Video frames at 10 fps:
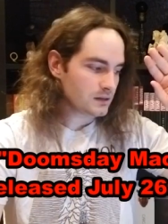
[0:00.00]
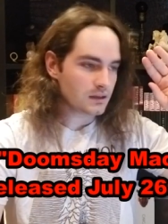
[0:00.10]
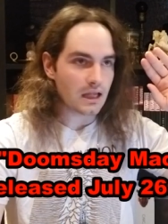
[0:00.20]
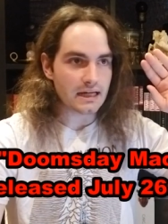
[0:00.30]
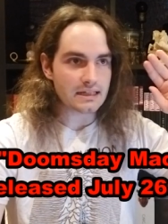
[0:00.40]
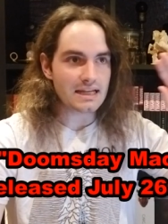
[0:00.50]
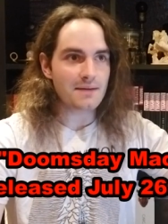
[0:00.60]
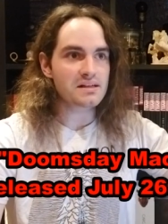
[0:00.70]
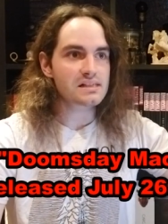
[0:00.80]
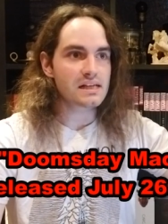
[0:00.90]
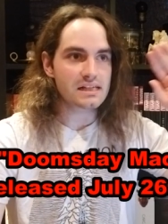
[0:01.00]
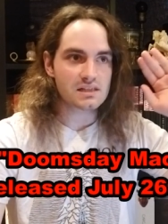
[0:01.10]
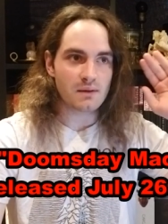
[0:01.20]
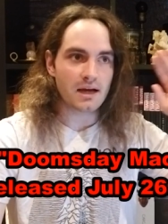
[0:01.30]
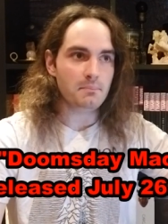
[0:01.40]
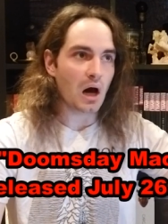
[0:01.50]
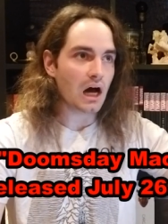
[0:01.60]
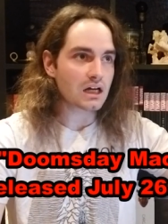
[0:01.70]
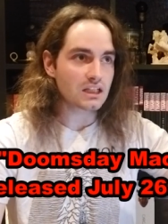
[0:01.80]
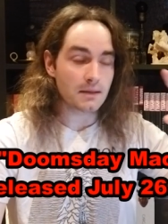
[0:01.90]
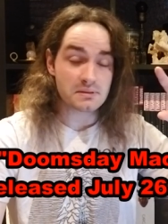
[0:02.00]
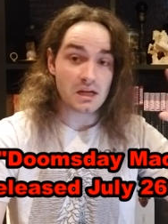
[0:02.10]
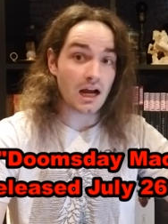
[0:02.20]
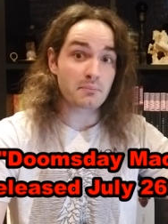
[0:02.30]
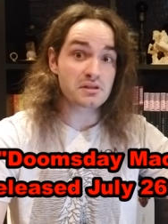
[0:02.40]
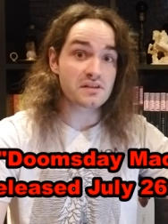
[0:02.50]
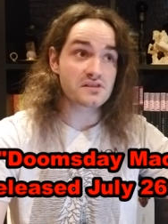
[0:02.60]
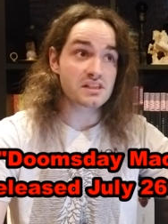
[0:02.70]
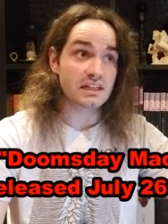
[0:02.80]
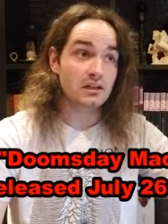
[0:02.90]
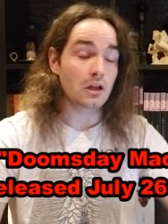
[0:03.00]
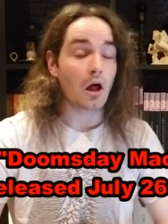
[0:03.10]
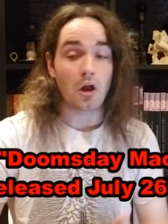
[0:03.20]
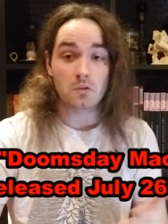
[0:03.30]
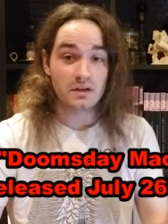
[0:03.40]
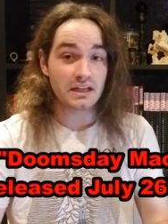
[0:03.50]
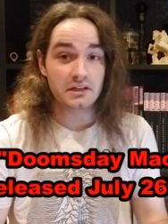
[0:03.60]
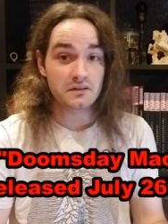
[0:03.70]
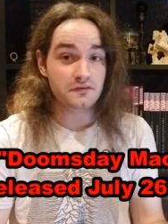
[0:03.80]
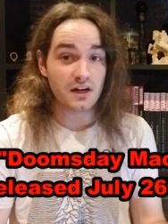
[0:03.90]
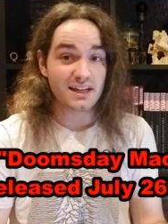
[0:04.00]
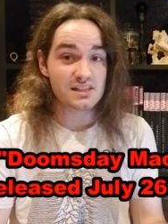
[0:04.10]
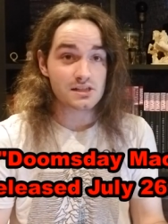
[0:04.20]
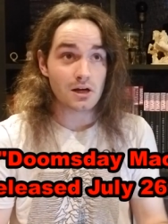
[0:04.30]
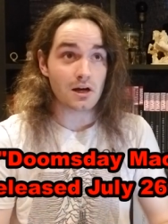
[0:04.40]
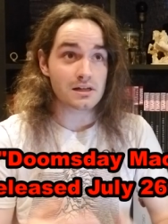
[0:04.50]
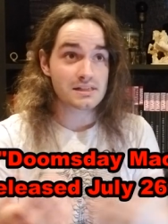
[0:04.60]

Like Nemesis, My Apocalypse, Hybrids of Steel, all really good fucking songs.